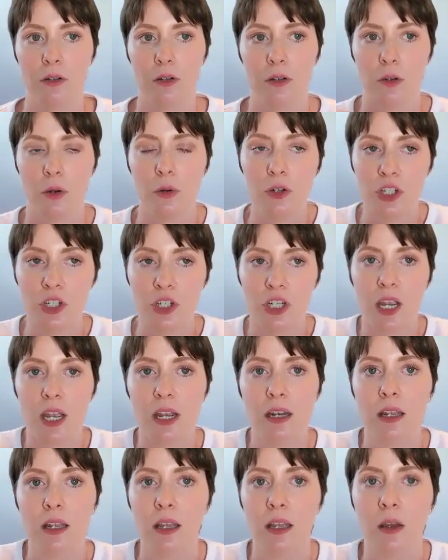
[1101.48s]

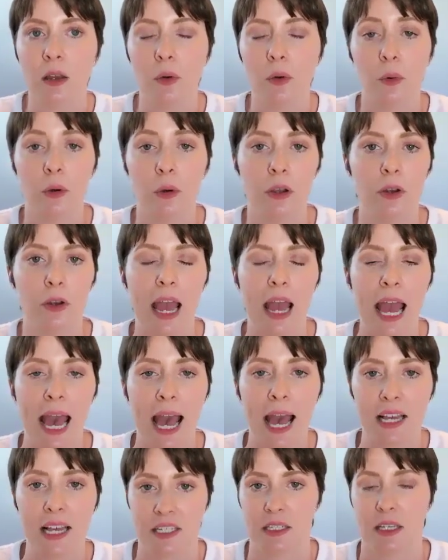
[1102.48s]
negotiating or you're
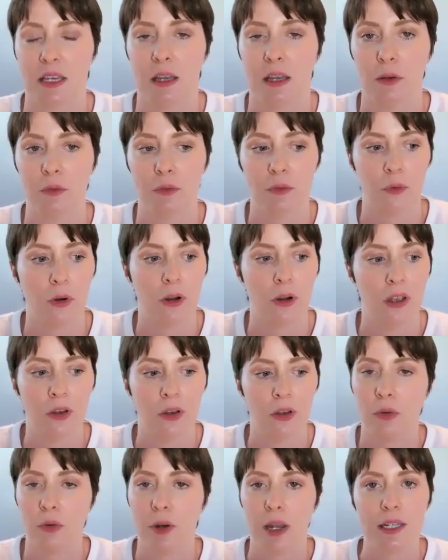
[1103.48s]
asking for a
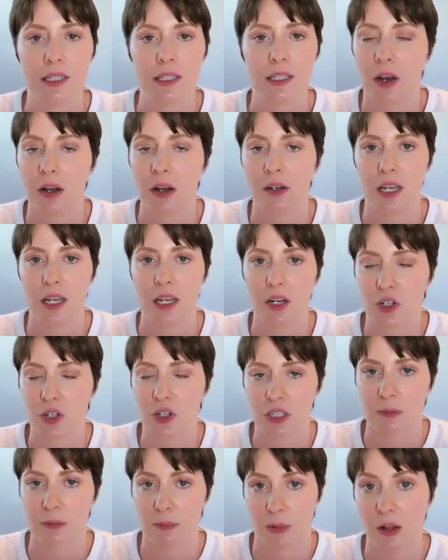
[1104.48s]
crazy
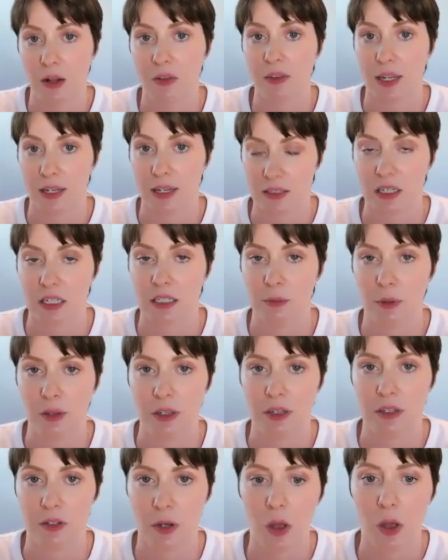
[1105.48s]
audacious amount like $6
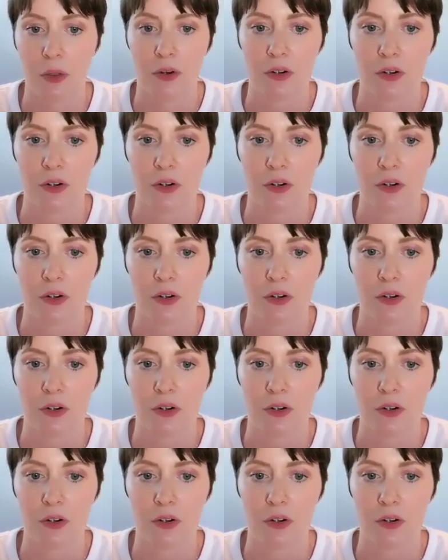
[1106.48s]
million.